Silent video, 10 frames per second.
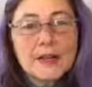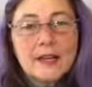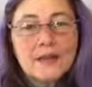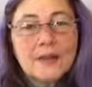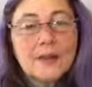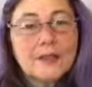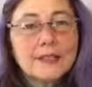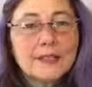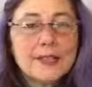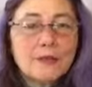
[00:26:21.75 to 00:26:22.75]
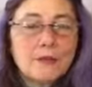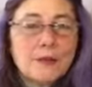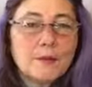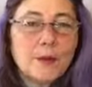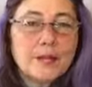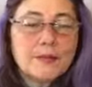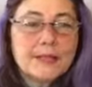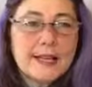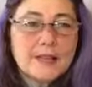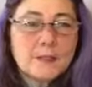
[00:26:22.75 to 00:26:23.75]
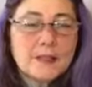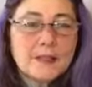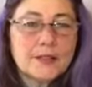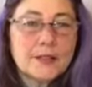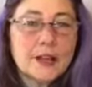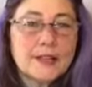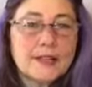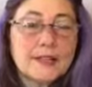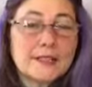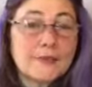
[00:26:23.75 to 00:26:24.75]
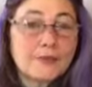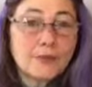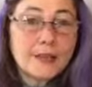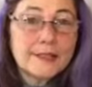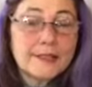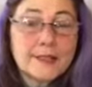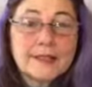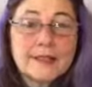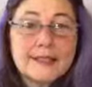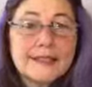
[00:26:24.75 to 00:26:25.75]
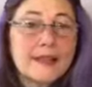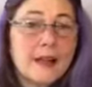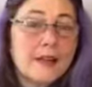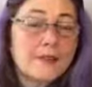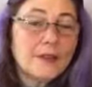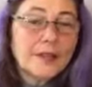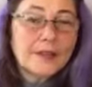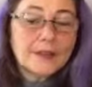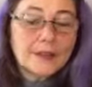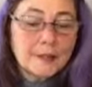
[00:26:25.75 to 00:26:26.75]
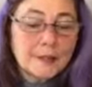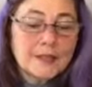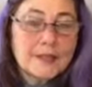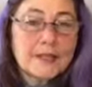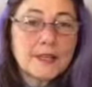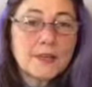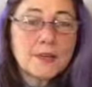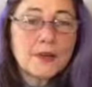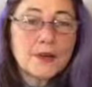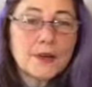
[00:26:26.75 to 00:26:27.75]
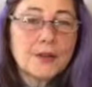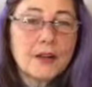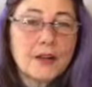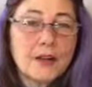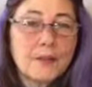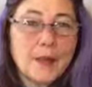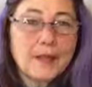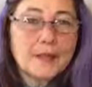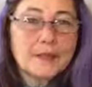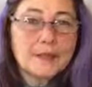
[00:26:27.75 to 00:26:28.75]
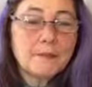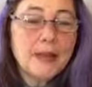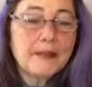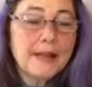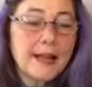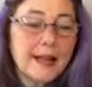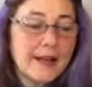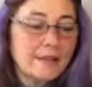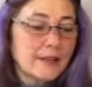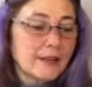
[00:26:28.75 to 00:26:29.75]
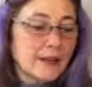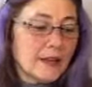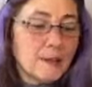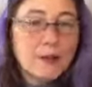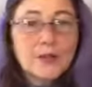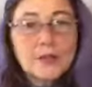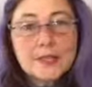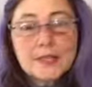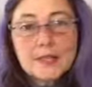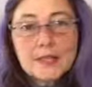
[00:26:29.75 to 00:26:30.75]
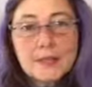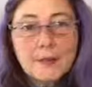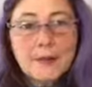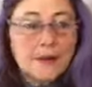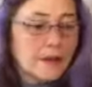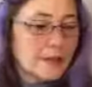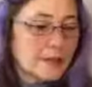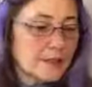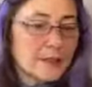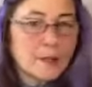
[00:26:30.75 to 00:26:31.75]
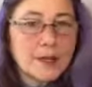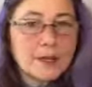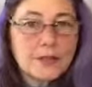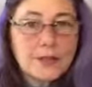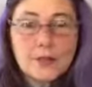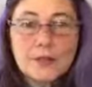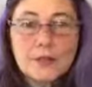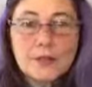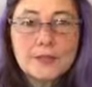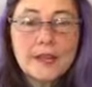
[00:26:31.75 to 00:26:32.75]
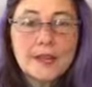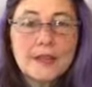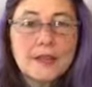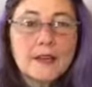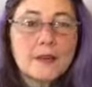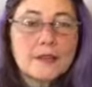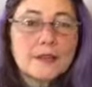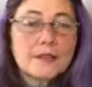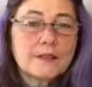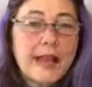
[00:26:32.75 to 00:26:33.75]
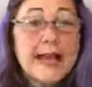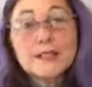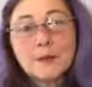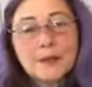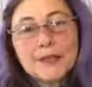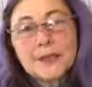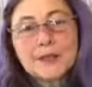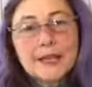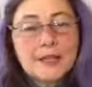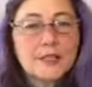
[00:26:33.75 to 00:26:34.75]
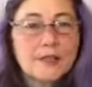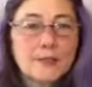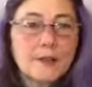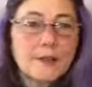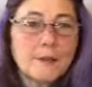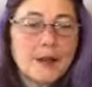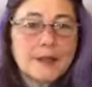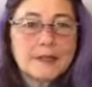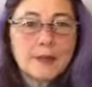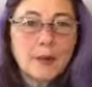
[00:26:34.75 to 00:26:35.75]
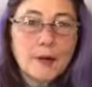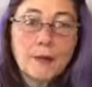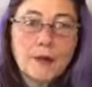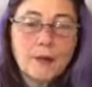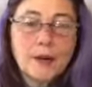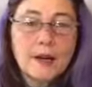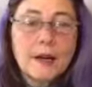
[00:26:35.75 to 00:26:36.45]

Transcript: If you're only going to have one point of attachment on your dog and it's the front, that's not a very good thing because it does throw your dog off balance. It's better to have a more traditional step-in harness like the one I'll show you on Tuesday, which has a place to attach in the front and the back because I bought a better one.